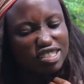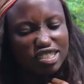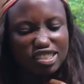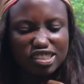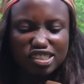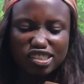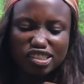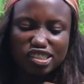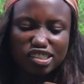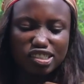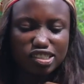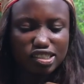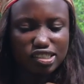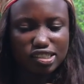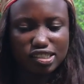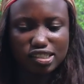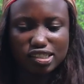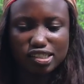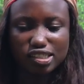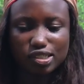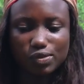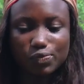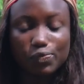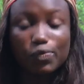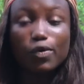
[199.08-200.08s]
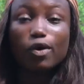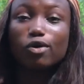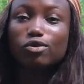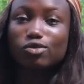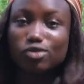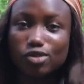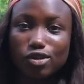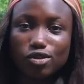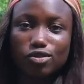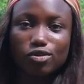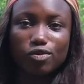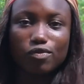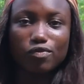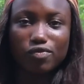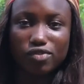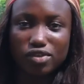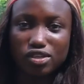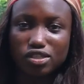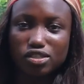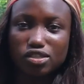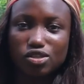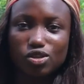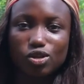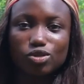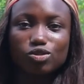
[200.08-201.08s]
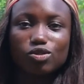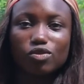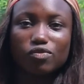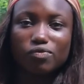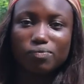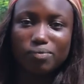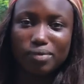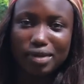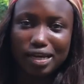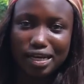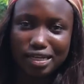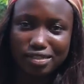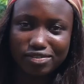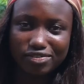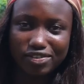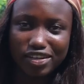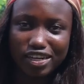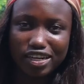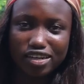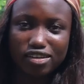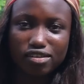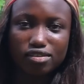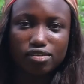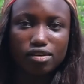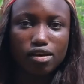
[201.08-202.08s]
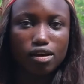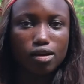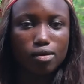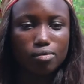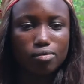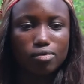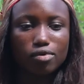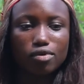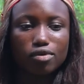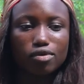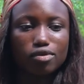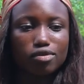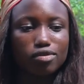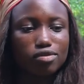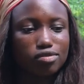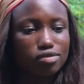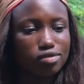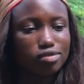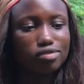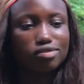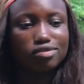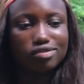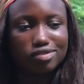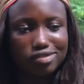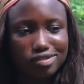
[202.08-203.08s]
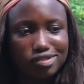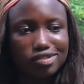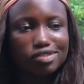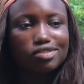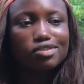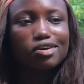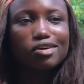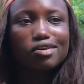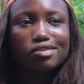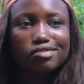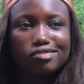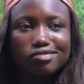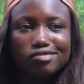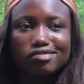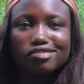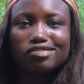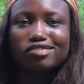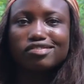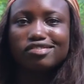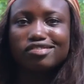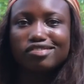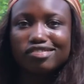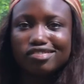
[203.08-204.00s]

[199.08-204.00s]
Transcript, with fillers: uh, a lot of things, lots of plans, right? But oh, it's all good.